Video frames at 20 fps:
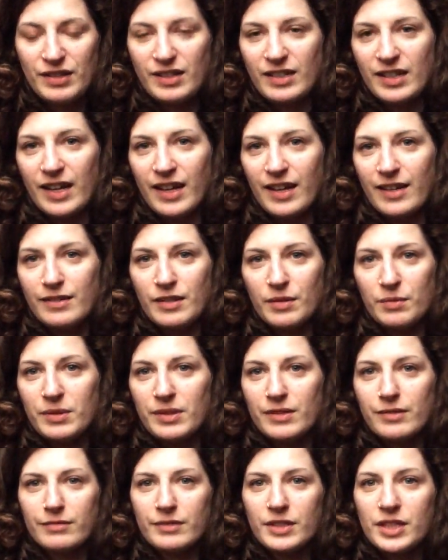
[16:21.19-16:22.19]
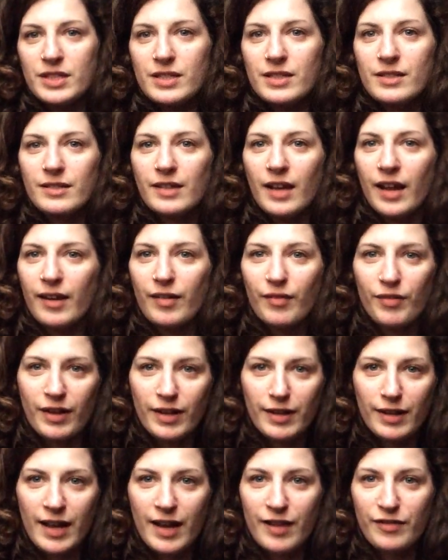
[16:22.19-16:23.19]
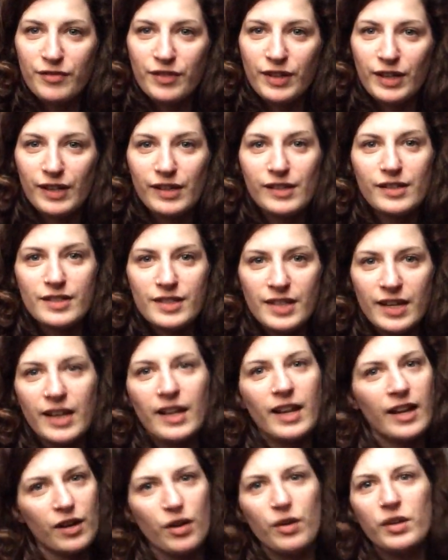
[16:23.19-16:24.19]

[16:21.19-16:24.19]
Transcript: yeah, they were just kind of like laughing and saying like,